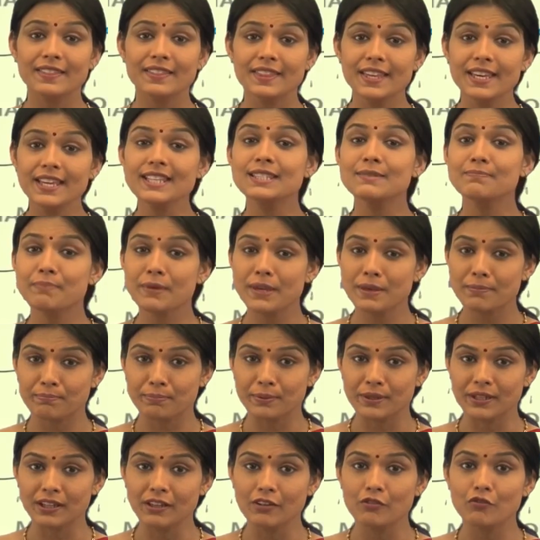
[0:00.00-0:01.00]
These
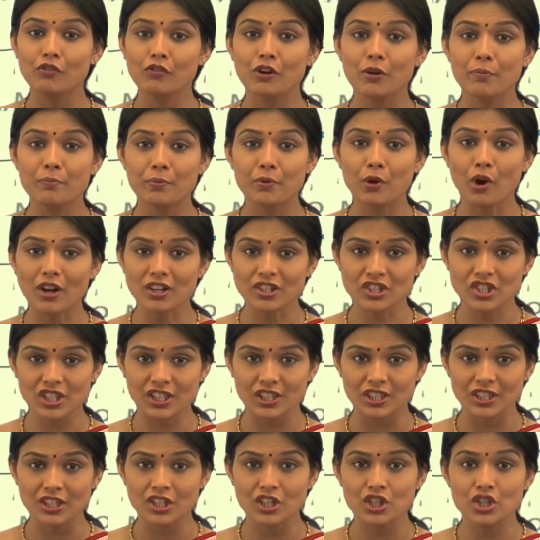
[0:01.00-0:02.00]
people were brought
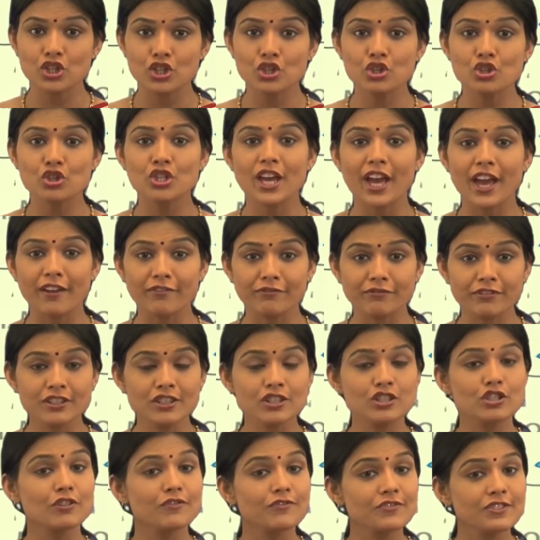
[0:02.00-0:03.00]
in due to the
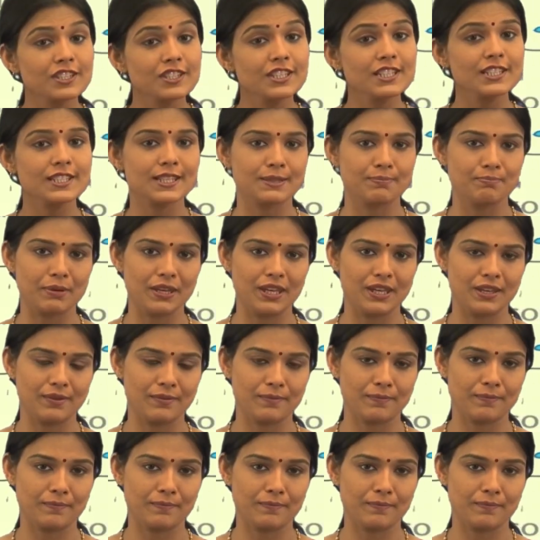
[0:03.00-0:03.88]
efforts of CCP.